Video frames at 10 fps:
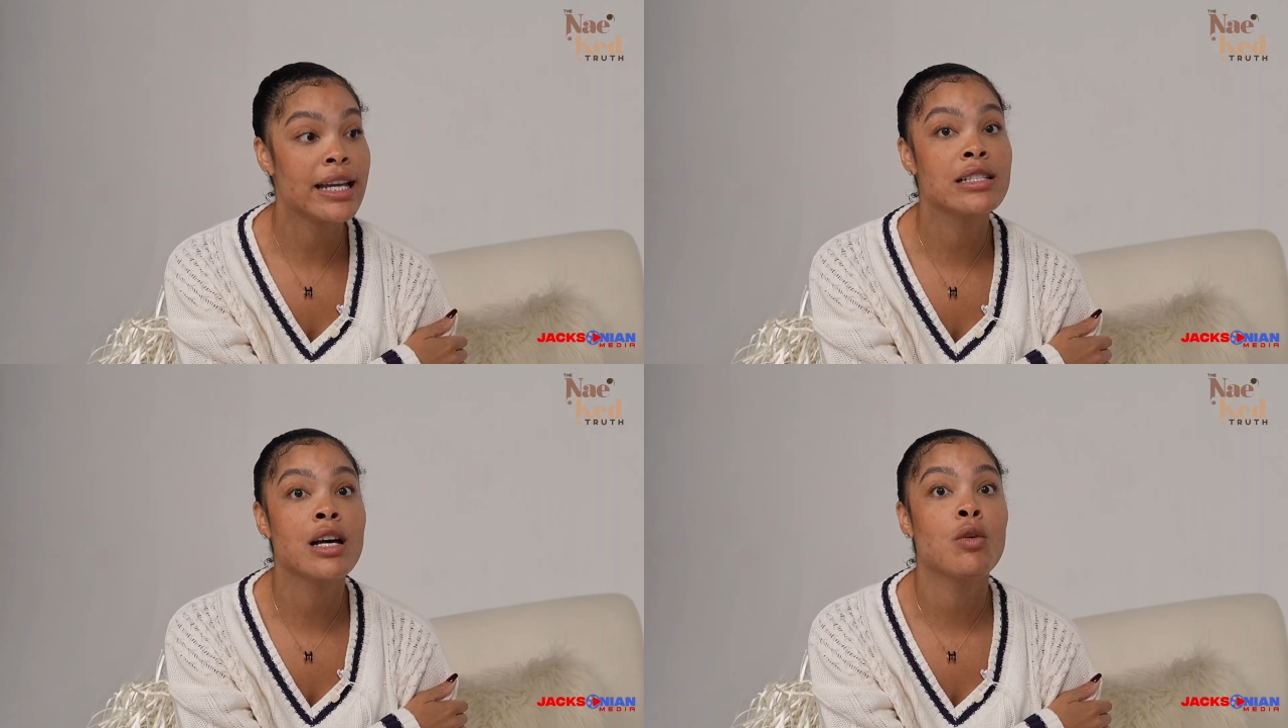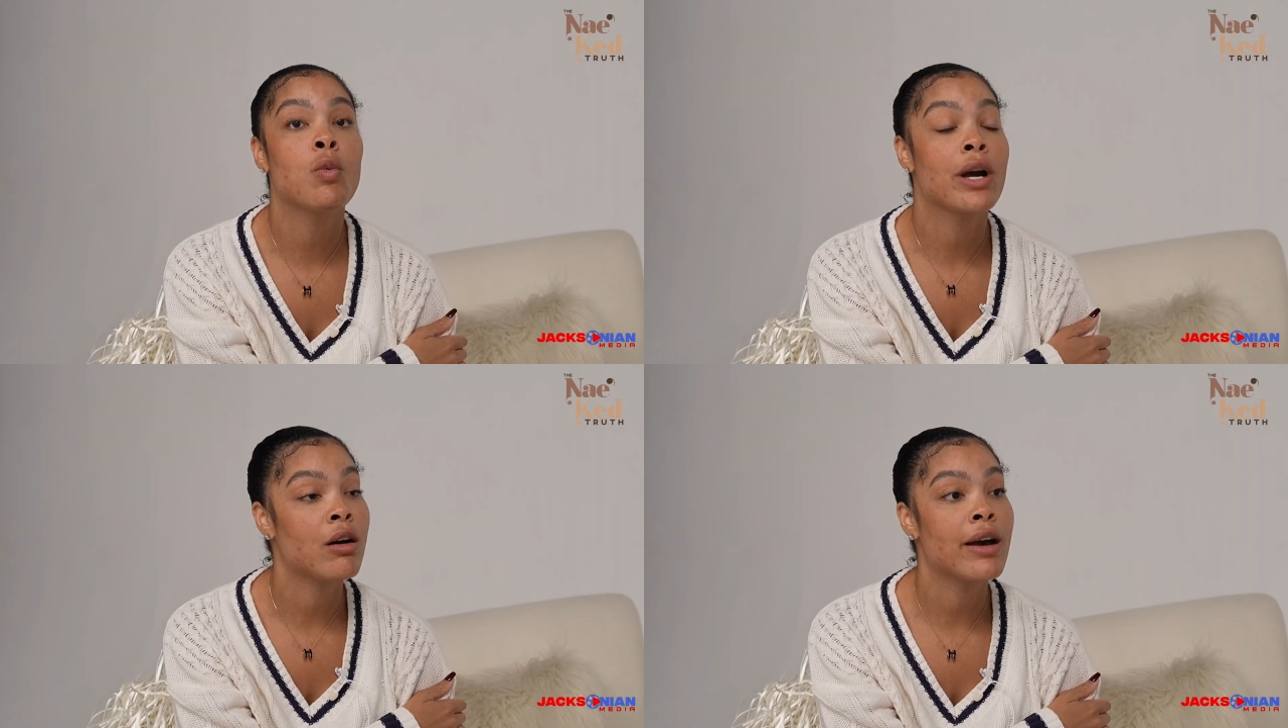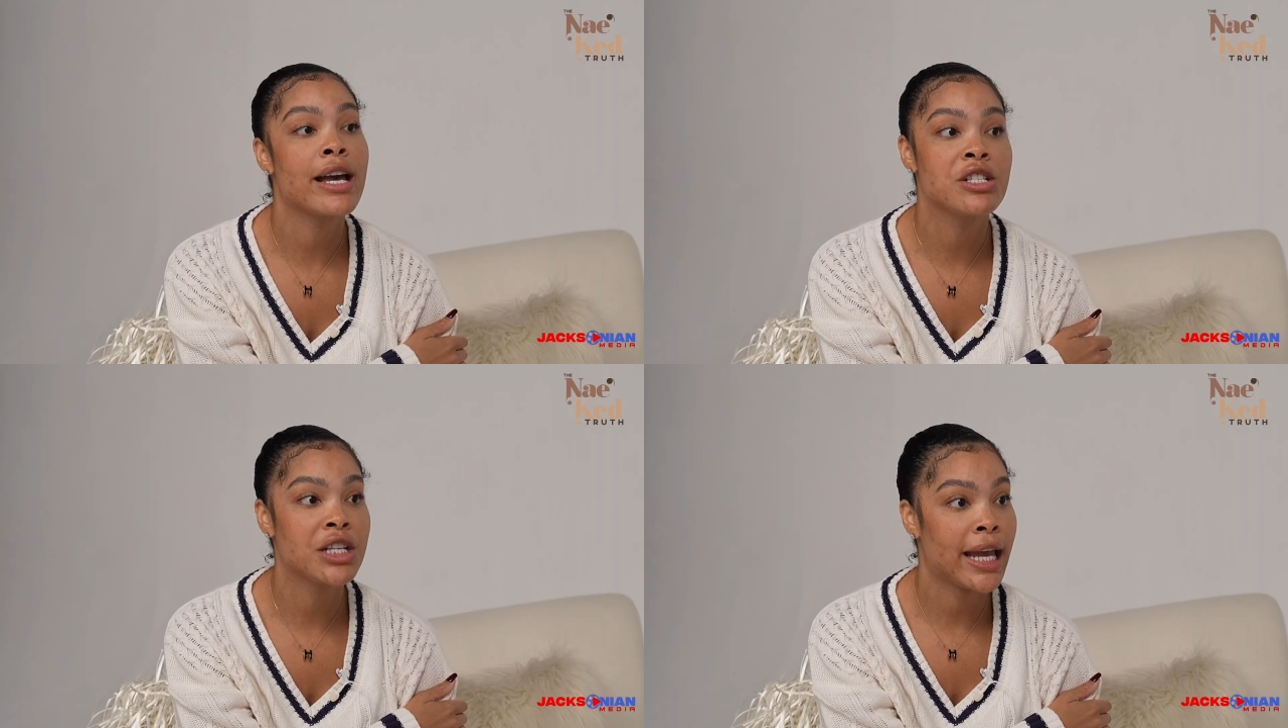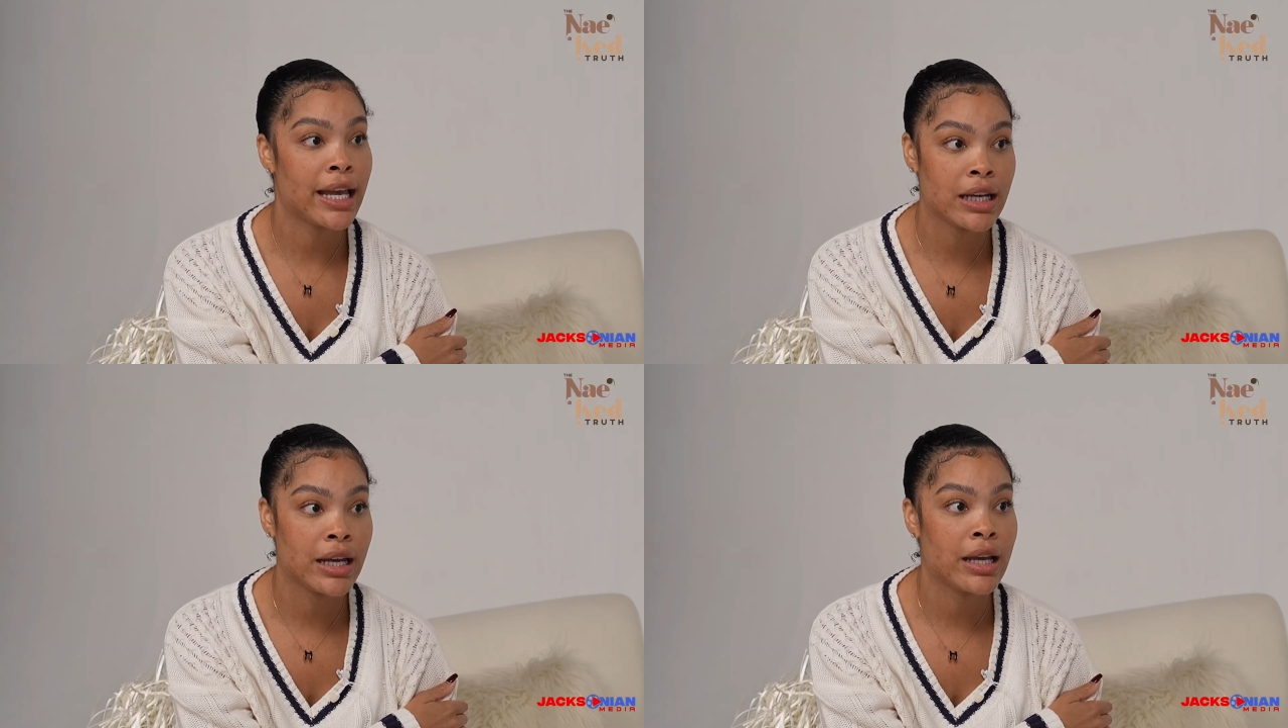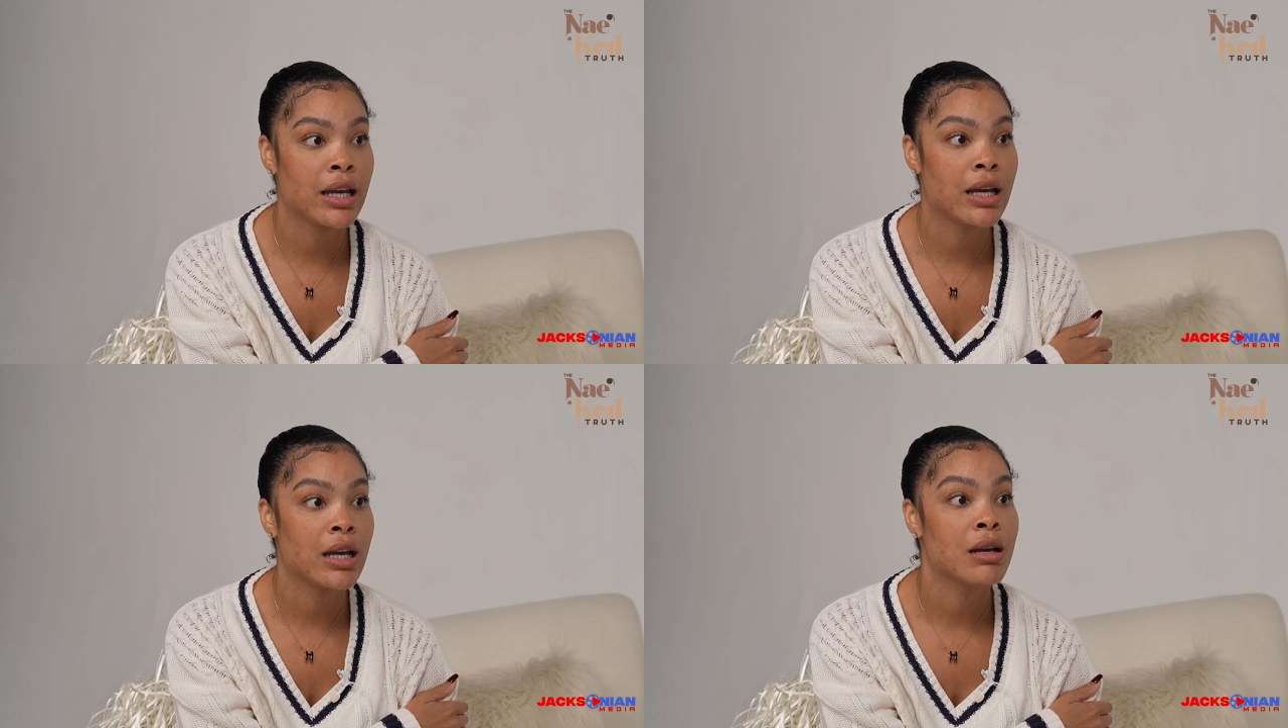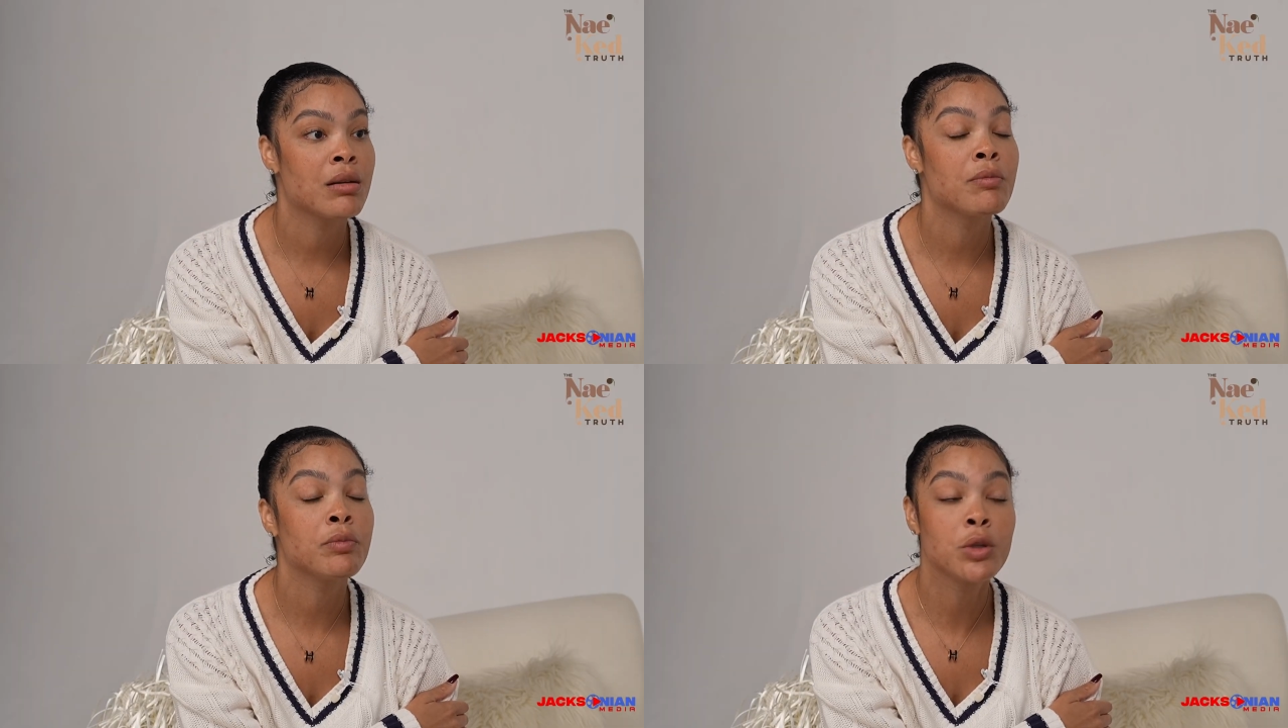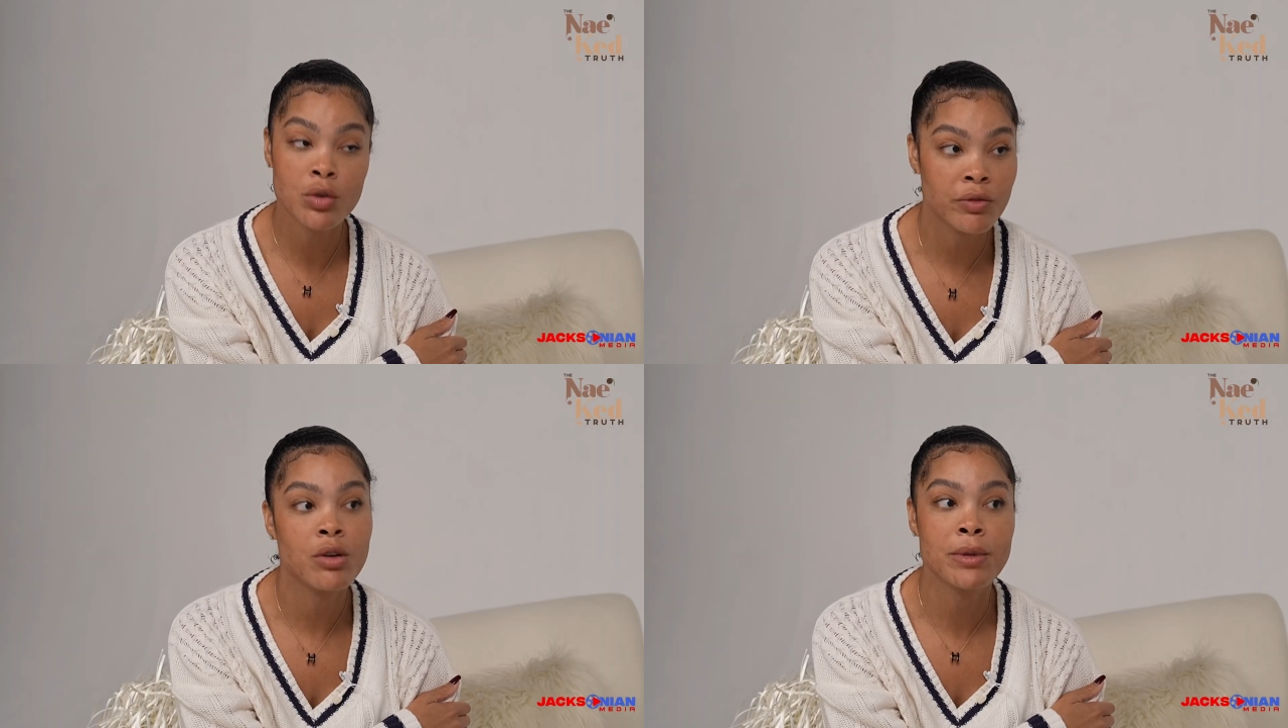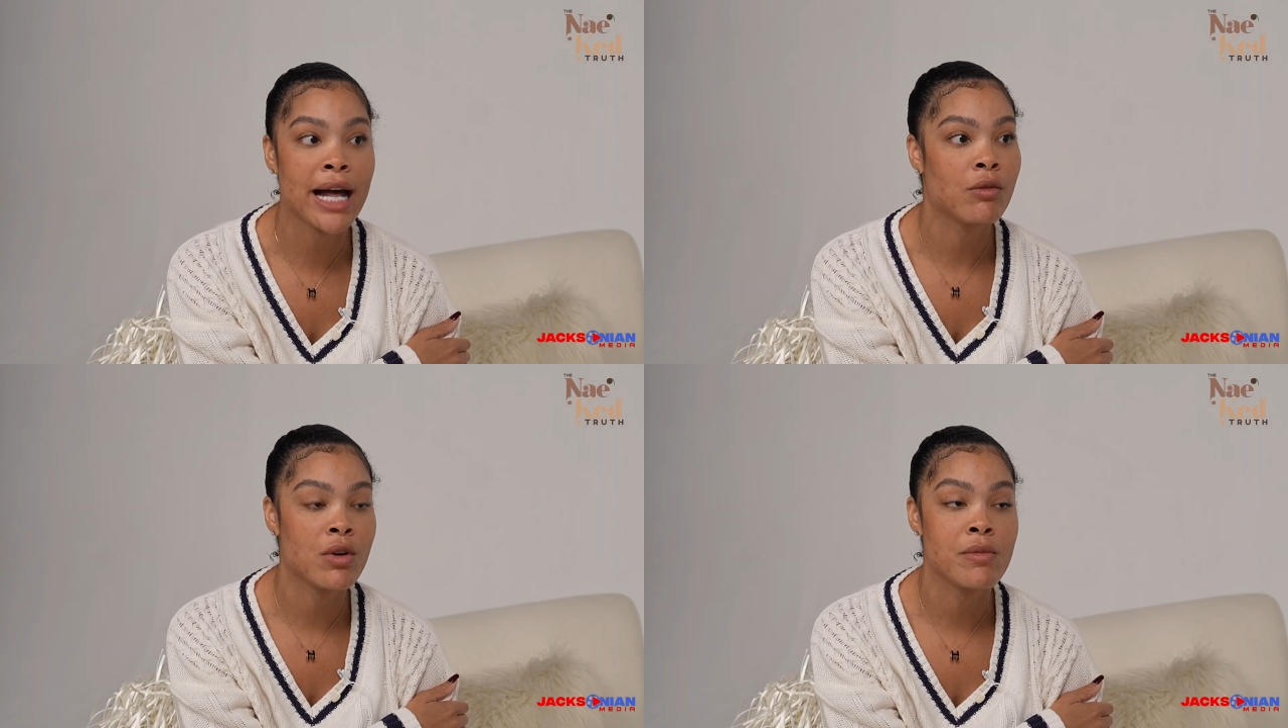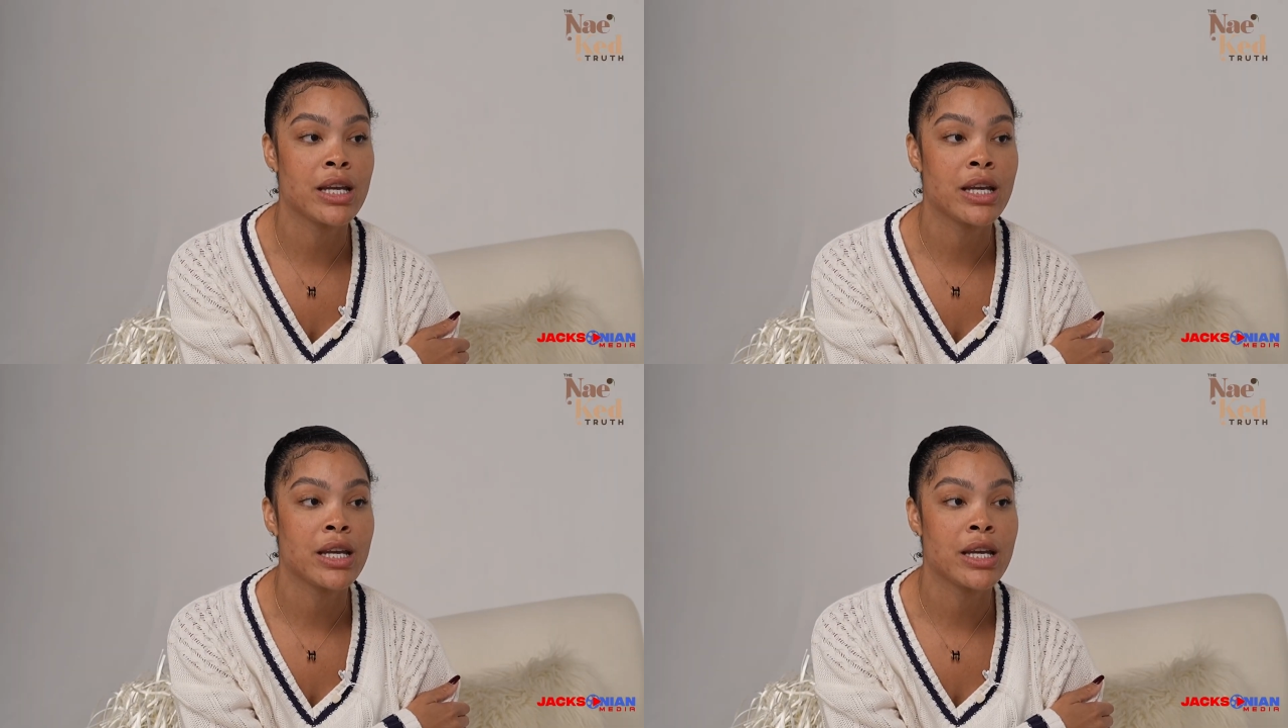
is a well-educated, beautiful black woman.